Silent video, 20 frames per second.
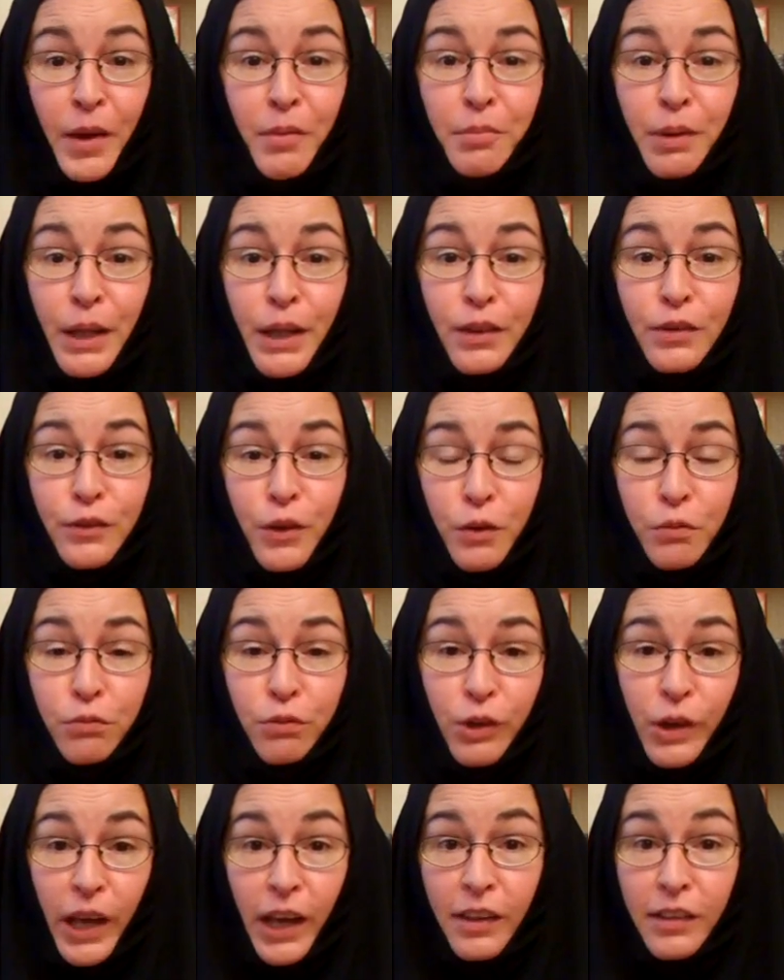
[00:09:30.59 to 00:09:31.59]
Please don't
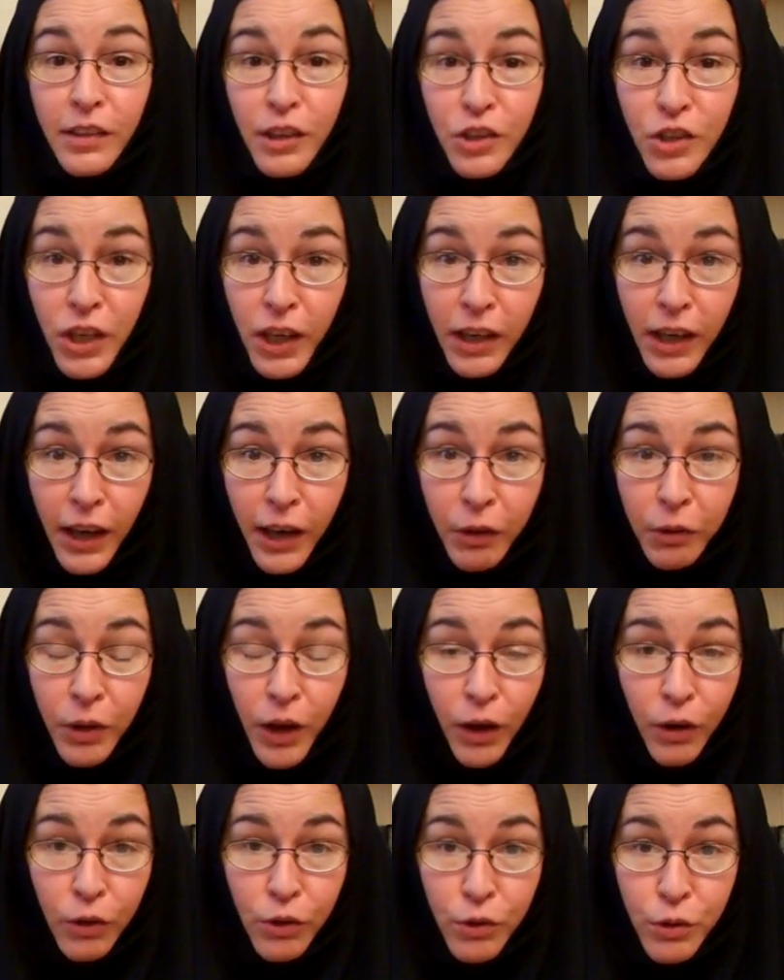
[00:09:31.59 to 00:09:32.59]
forget to check out
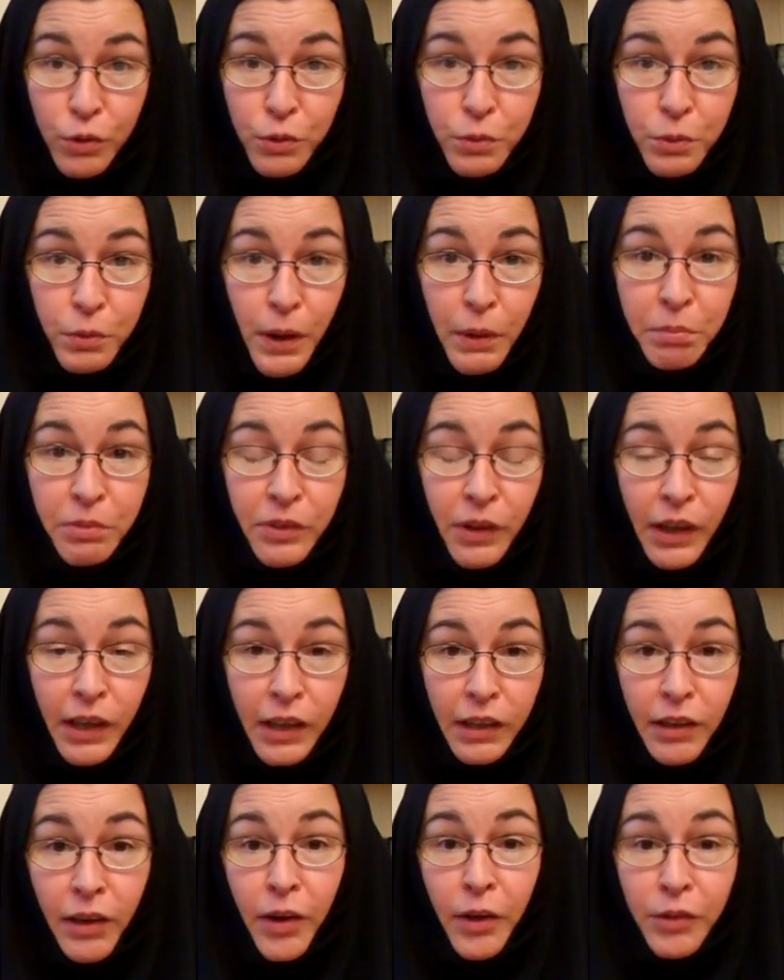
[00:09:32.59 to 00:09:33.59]
our new
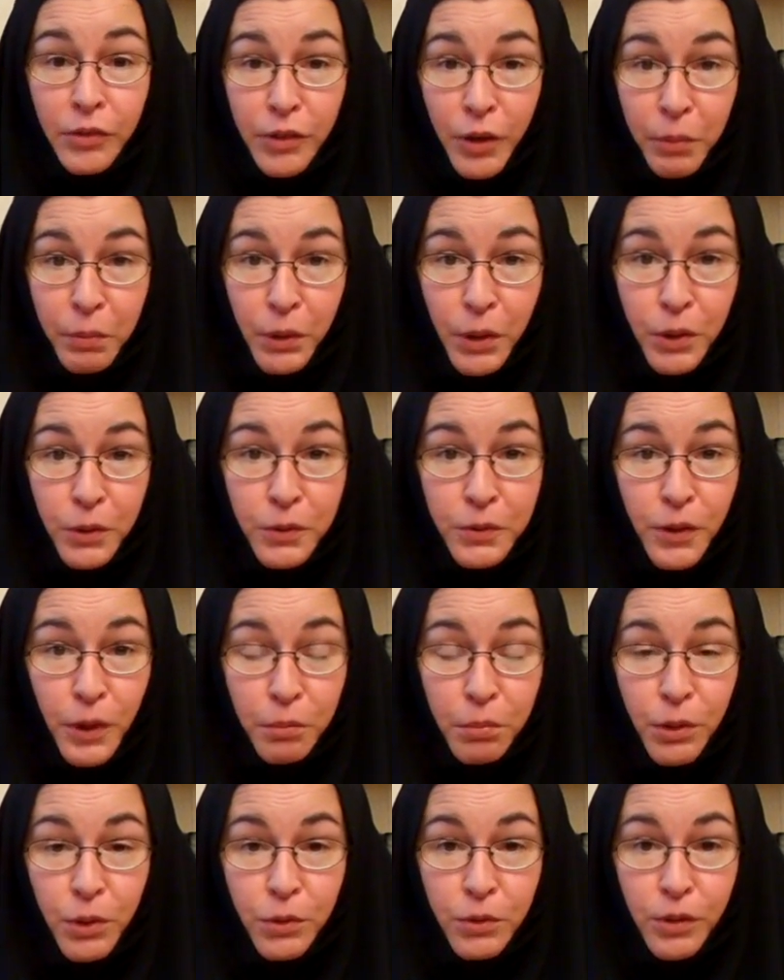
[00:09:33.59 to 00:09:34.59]
website,
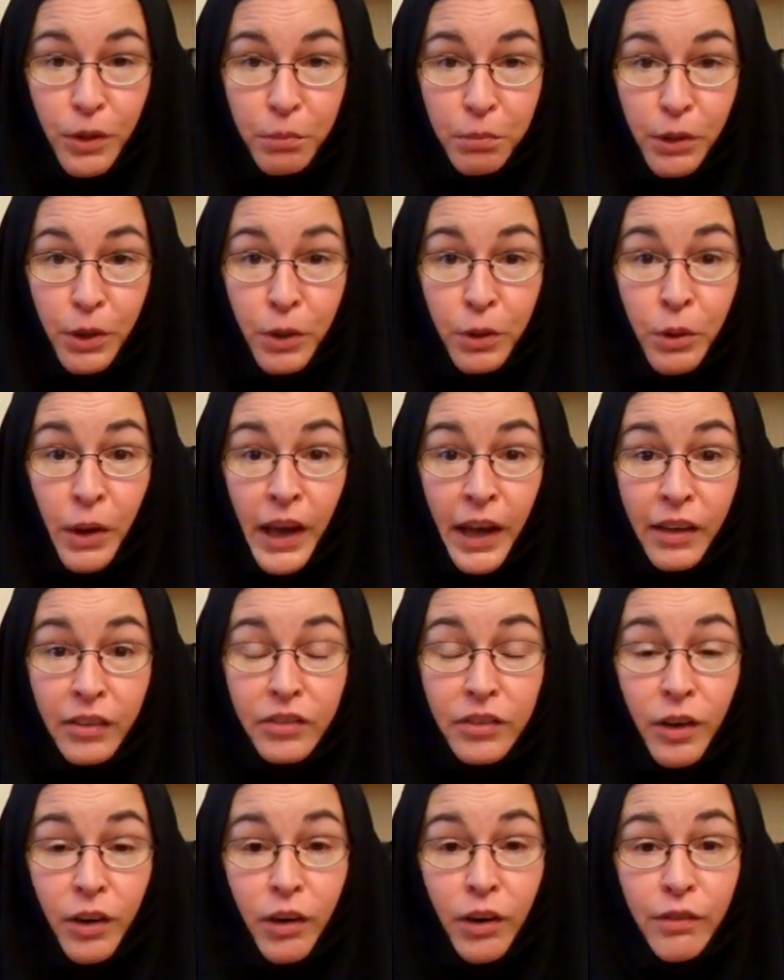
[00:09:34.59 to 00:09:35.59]

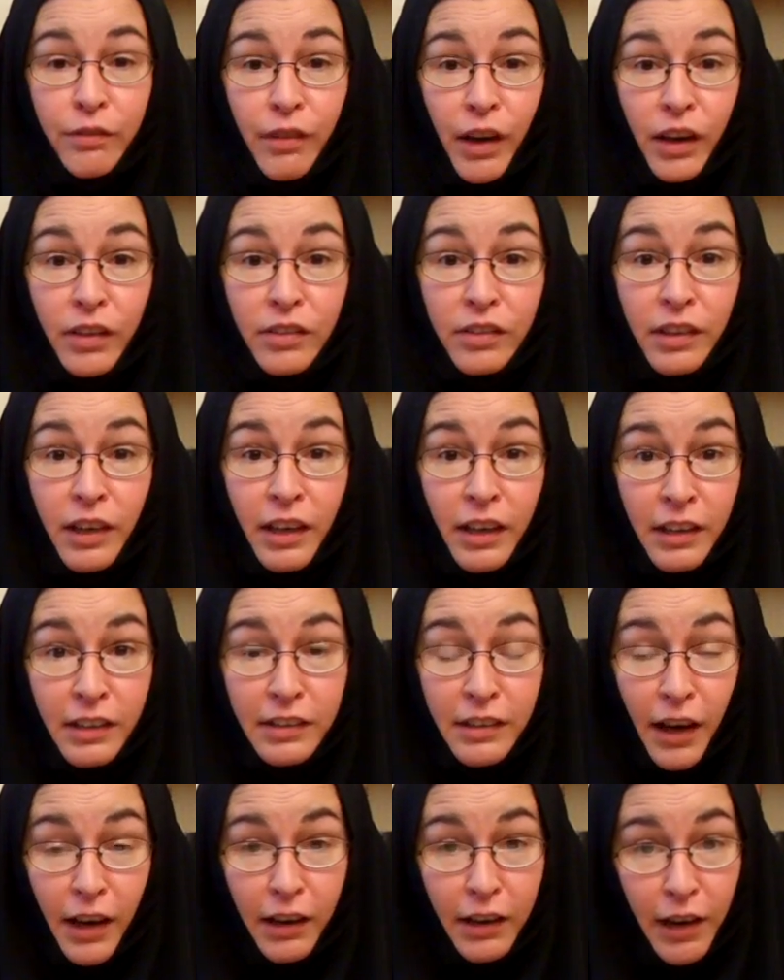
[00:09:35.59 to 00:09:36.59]

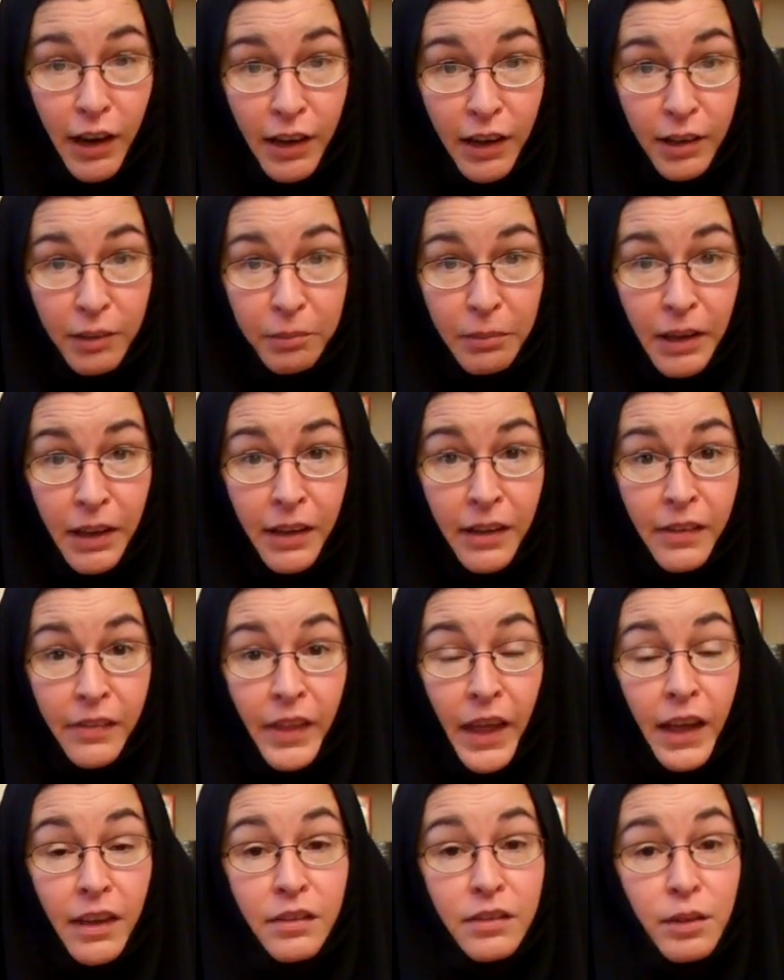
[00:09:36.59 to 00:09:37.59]
www.srvassa.com,
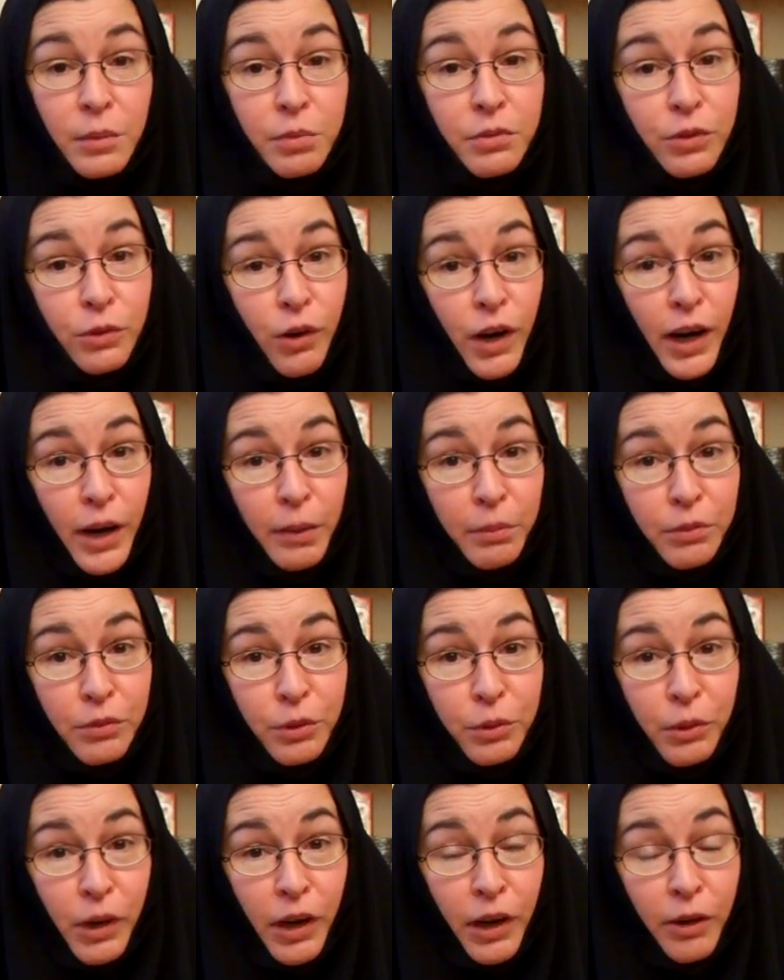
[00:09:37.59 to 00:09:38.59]
and subscribe
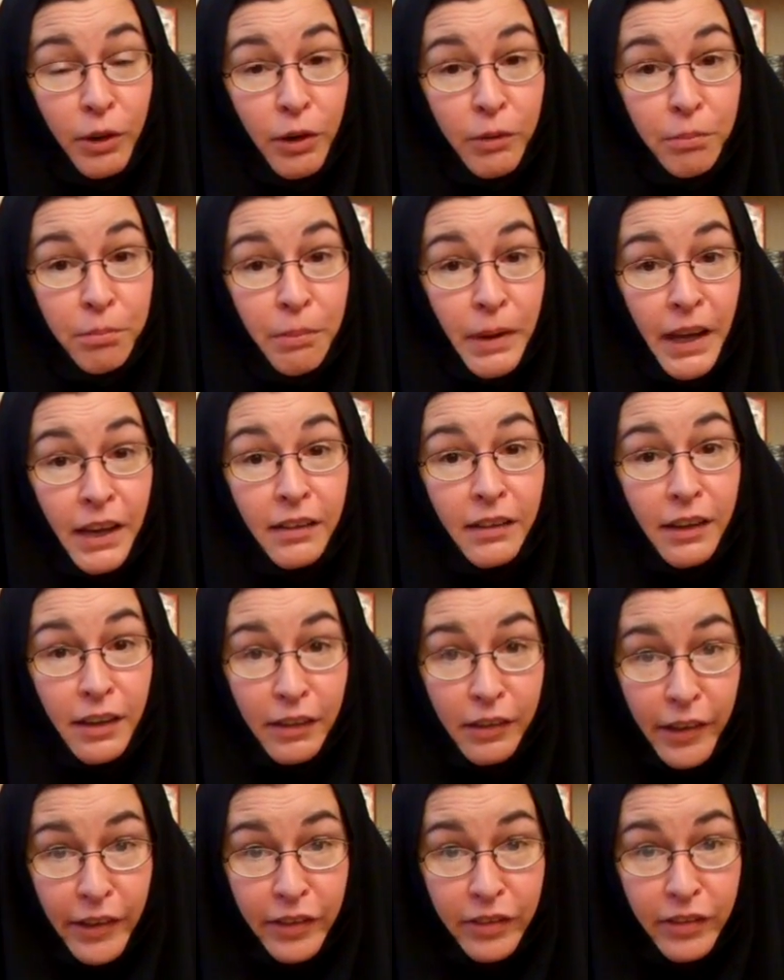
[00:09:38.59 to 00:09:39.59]
to our mailing
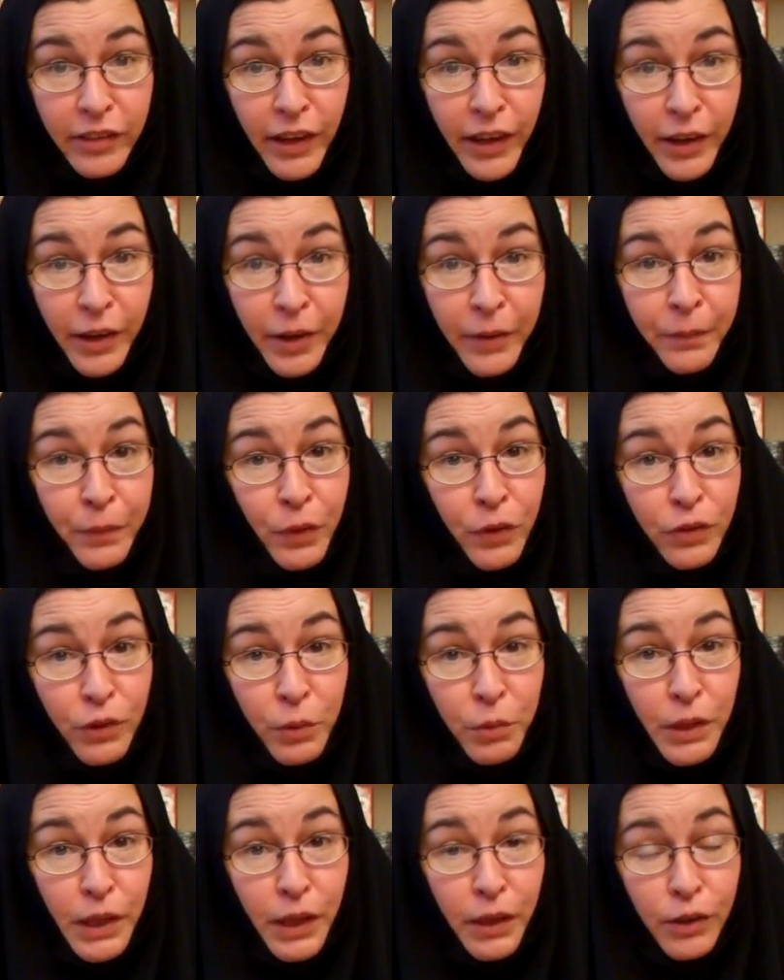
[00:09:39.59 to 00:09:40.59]
list there so
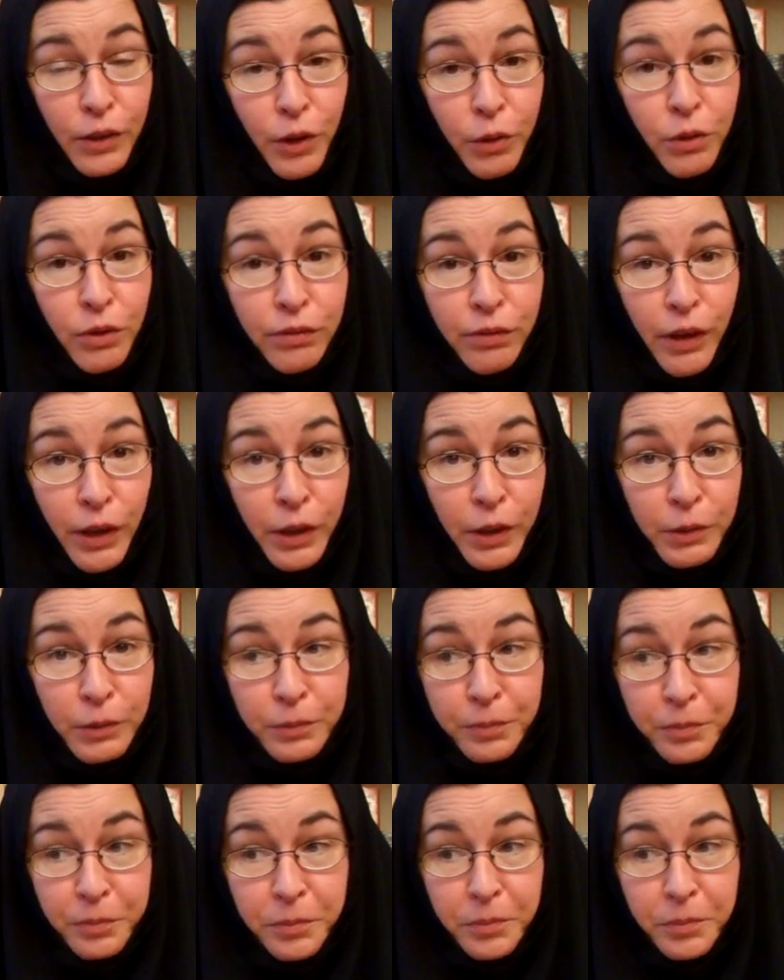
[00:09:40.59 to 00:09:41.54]
we can notify you